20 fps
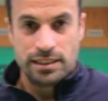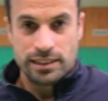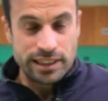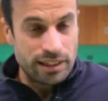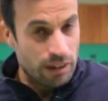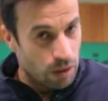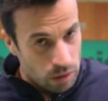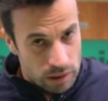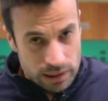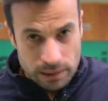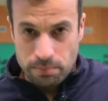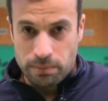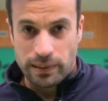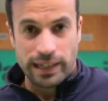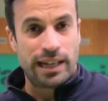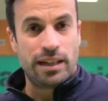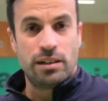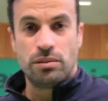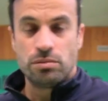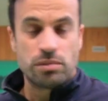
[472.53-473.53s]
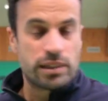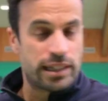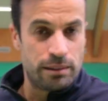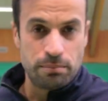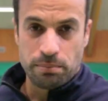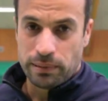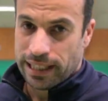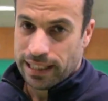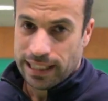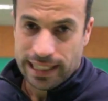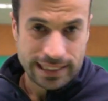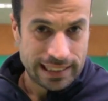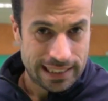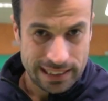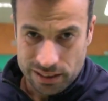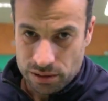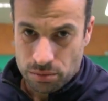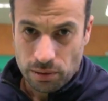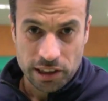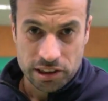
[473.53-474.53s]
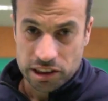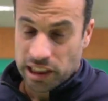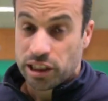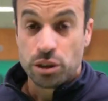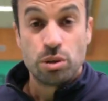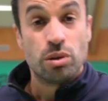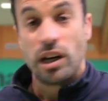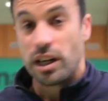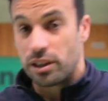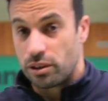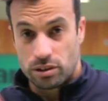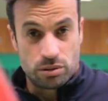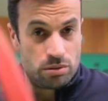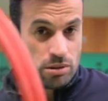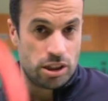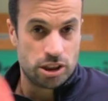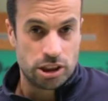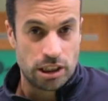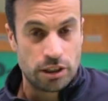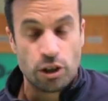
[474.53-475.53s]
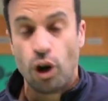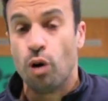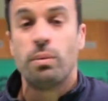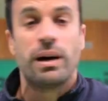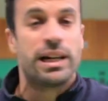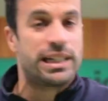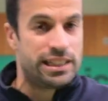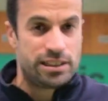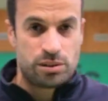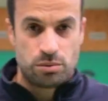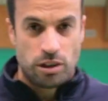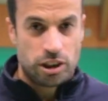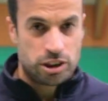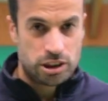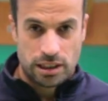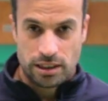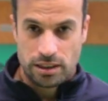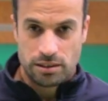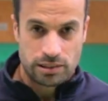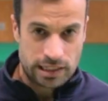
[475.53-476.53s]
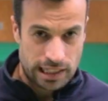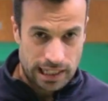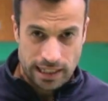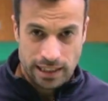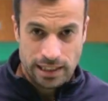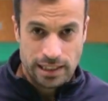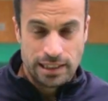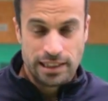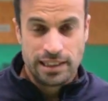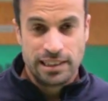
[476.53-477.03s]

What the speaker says: The only player who can play like that is Roger. You are not Roger. Nobody is Roger, okay?